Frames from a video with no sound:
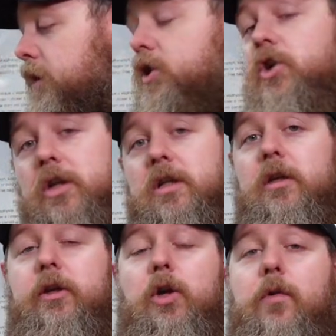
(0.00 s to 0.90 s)
just a
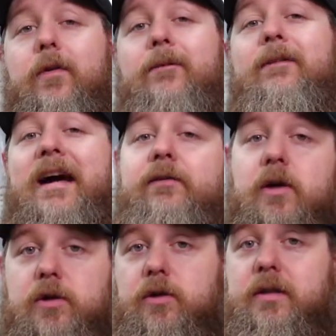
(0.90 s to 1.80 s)
little over
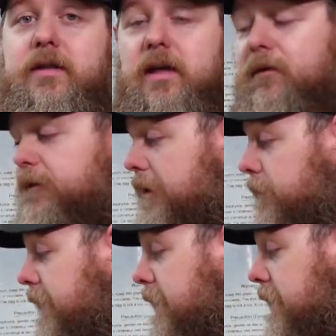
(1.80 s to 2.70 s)
500 CFM.